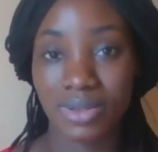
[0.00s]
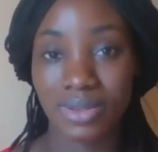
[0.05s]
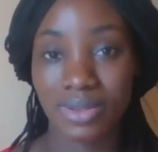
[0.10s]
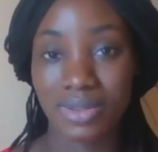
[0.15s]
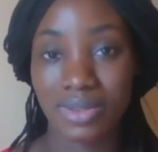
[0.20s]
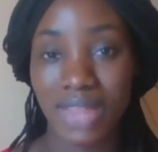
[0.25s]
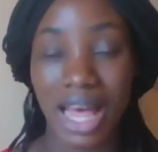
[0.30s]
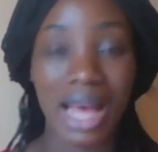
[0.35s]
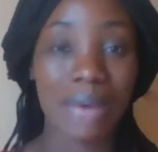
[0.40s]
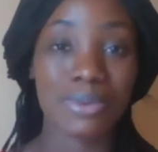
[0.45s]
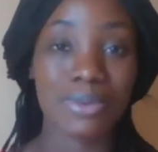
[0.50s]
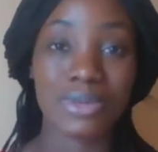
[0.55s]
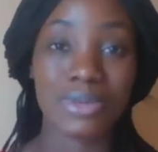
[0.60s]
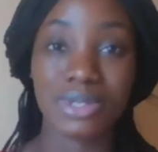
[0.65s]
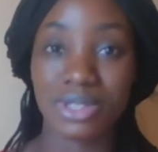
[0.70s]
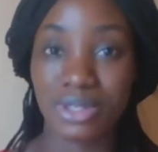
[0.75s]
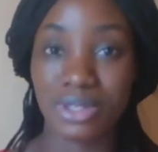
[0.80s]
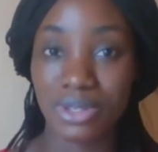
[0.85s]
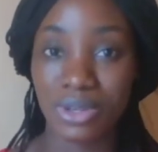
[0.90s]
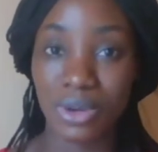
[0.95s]
that
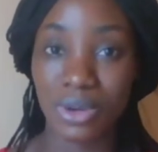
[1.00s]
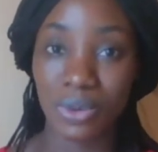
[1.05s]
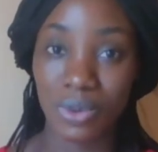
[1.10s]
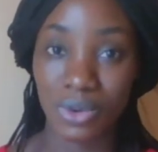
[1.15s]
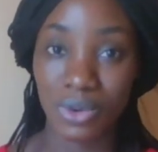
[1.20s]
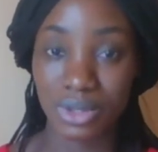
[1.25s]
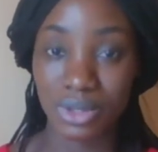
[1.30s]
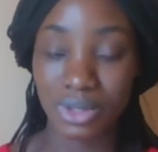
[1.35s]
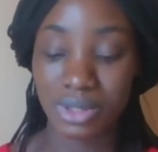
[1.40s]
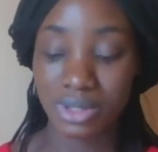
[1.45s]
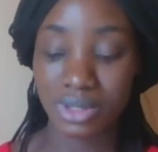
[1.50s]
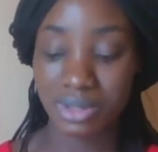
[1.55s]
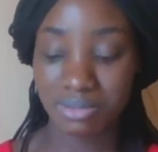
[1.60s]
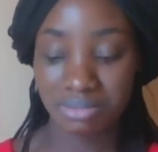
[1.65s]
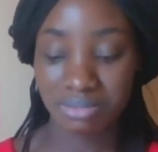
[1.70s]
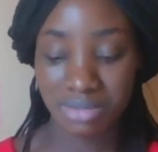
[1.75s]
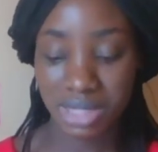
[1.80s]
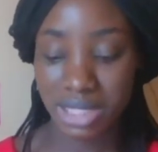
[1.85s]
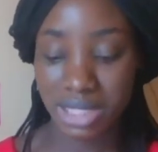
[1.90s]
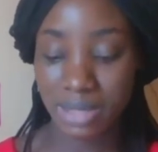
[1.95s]
happens in your world.
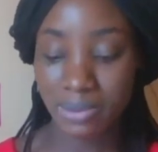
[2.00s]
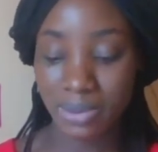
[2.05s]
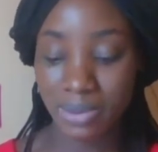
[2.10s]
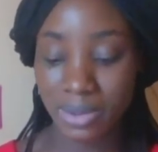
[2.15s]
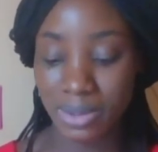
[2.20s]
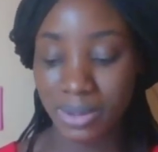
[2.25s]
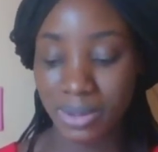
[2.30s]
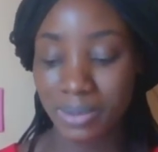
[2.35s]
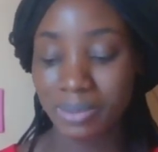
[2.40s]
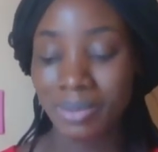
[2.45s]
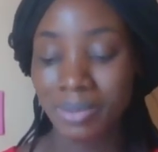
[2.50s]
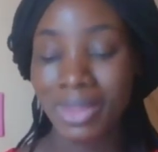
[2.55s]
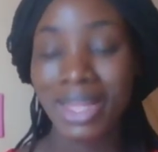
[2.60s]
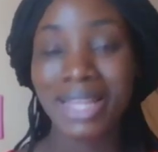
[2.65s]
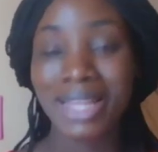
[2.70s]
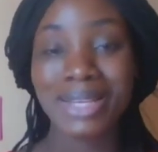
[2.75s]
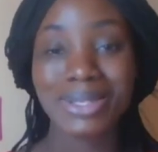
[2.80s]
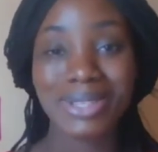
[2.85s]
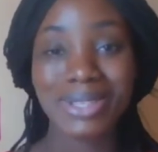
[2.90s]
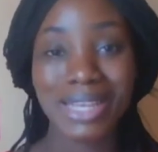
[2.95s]
Simple.
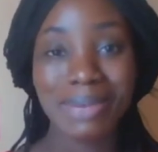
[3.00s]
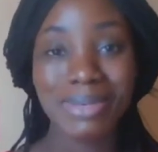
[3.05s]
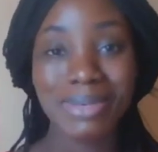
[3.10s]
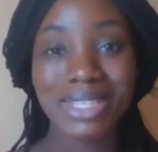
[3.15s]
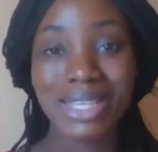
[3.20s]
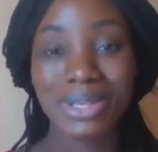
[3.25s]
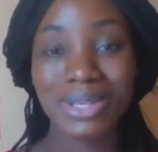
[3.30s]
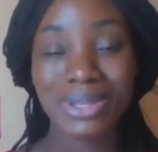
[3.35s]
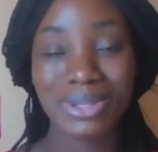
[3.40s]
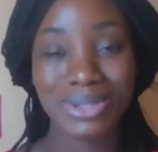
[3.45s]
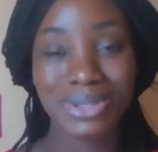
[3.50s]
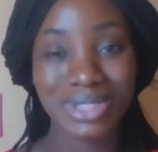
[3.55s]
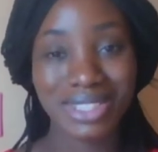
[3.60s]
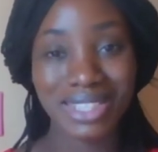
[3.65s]
So let me take you to the